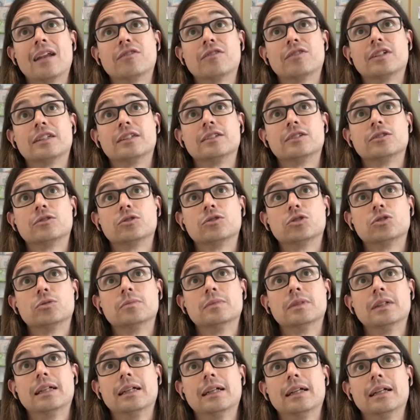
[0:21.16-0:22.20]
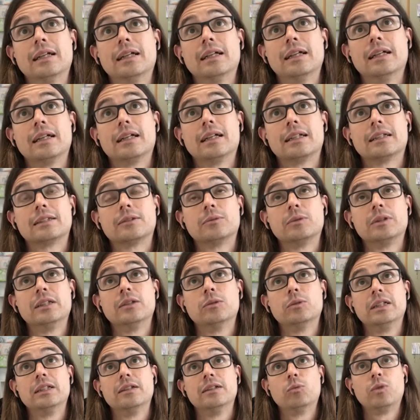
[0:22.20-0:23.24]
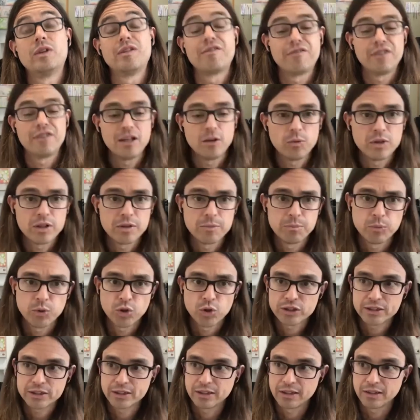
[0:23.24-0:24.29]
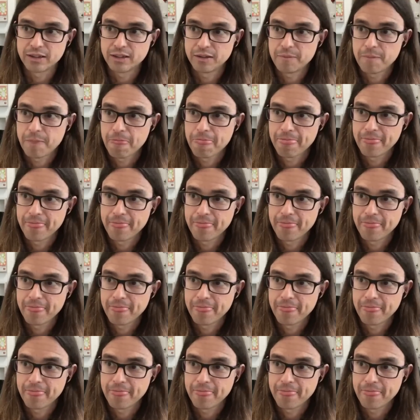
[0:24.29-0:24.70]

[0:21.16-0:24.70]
elephant in the room, because we feel we're mortal,